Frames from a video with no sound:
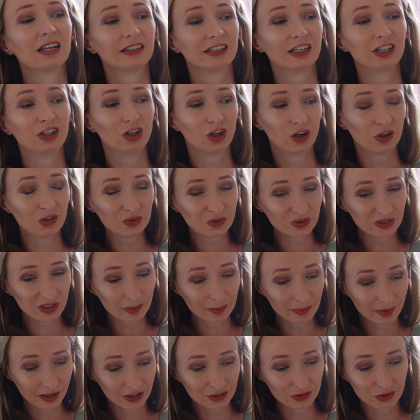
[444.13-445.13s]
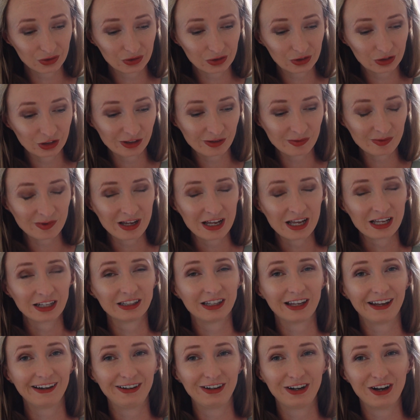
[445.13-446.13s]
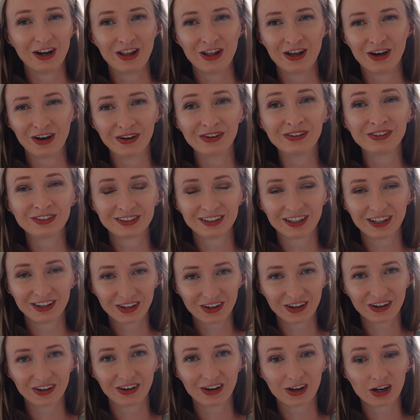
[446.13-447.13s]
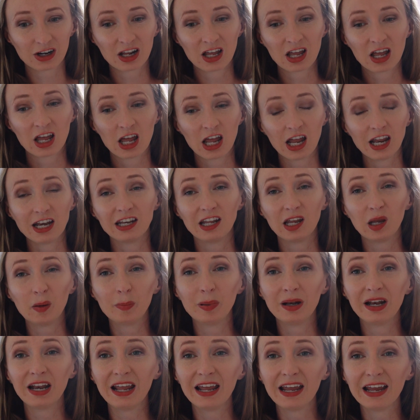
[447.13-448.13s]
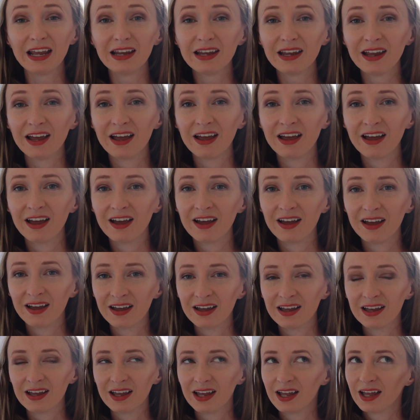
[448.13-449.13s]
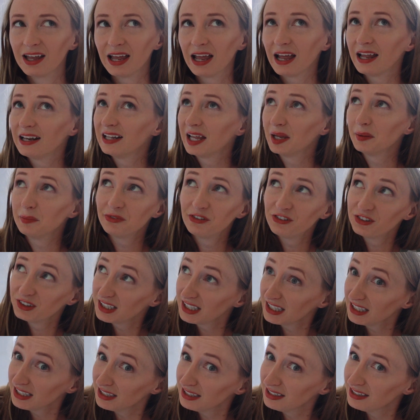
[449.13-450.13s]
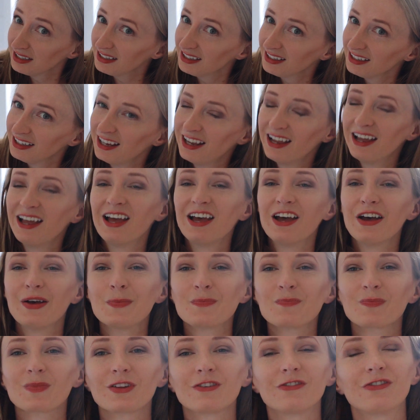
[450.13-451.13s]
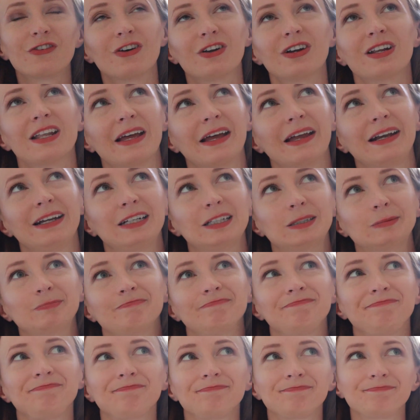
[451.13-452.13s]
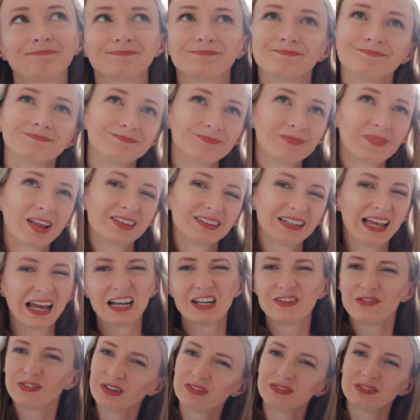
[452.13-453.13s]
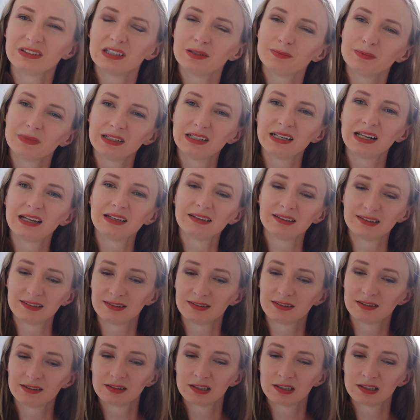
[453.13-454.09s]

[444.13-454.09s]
They go to the bedroom, they close the door, and they play. And I'm free for like 10-15 minutes,